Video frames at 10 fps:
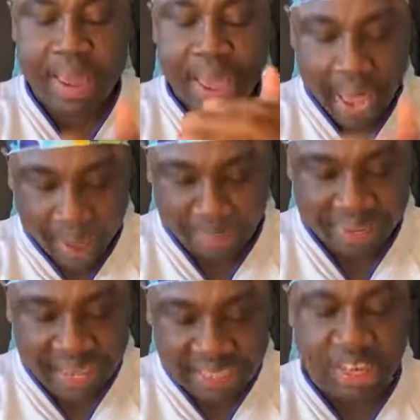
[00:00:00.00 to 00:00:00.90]

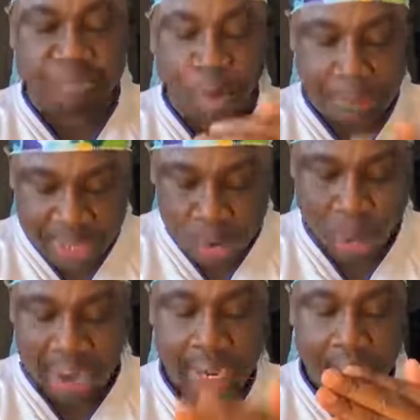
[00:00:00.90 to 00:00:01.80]
application for
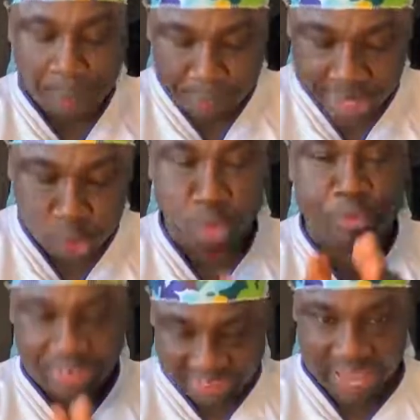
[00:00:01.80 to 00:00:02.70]
B1 B2
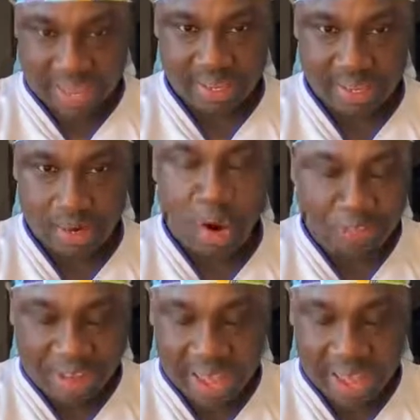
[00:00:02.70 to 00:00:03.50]
visa offer